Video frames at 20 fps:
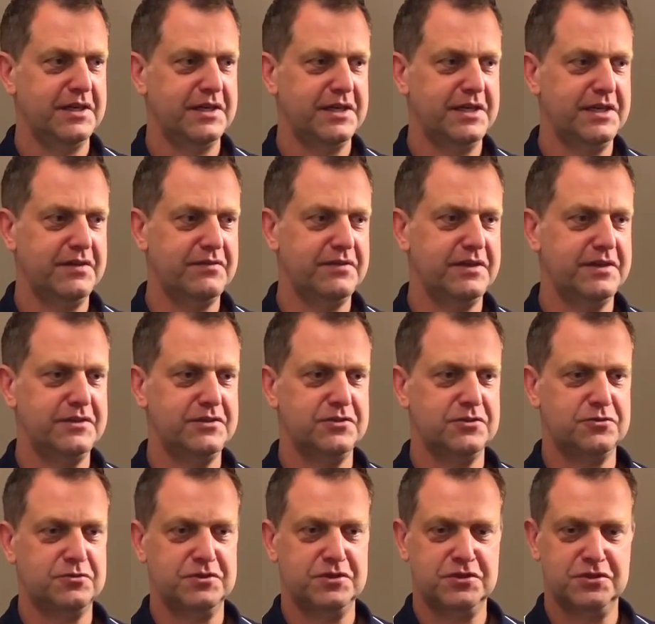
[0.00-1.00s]
giving
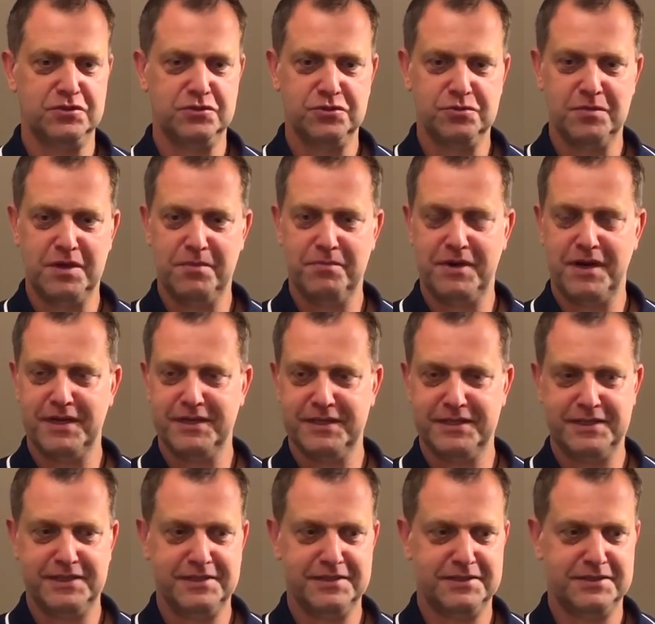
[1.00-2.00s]
nutrition to my body,
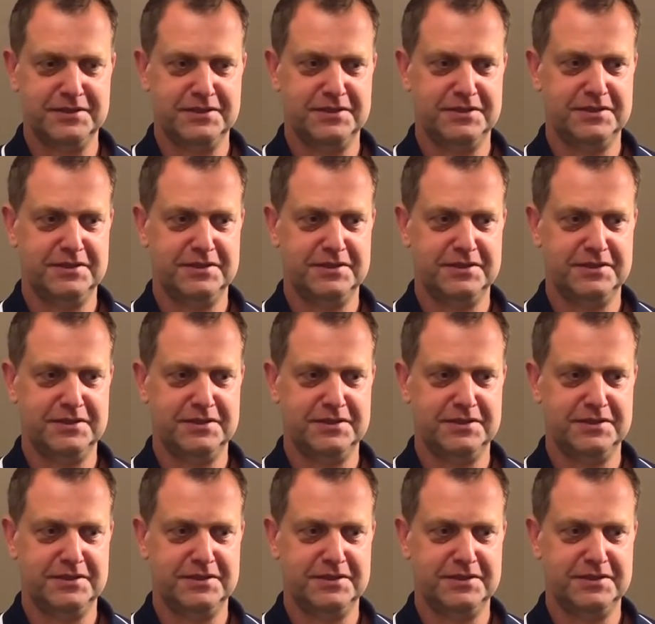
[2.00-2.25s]
and